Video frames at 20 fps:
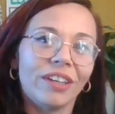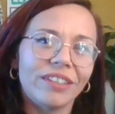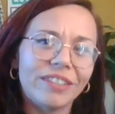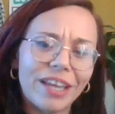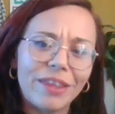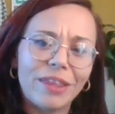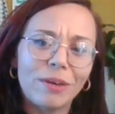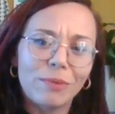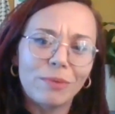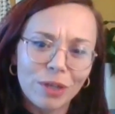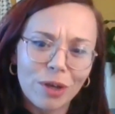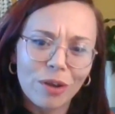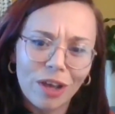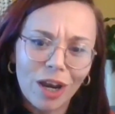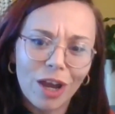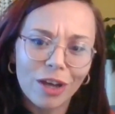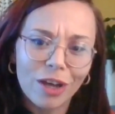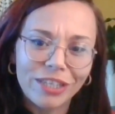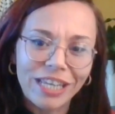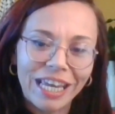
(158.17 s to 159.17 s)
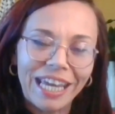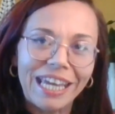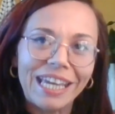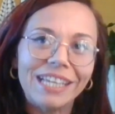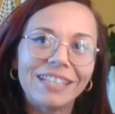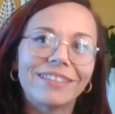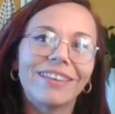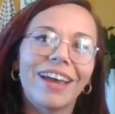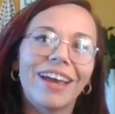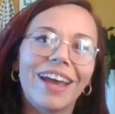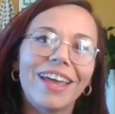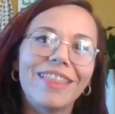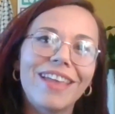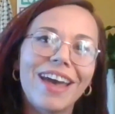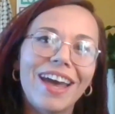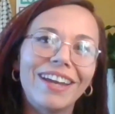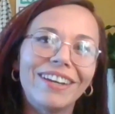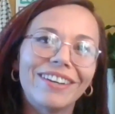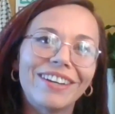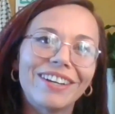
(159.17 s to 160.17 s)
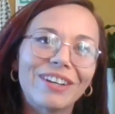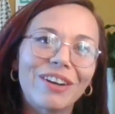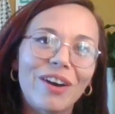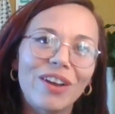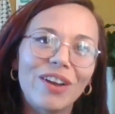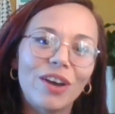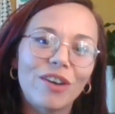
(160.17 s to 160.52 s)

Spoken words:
there was a lot of tears. And then I got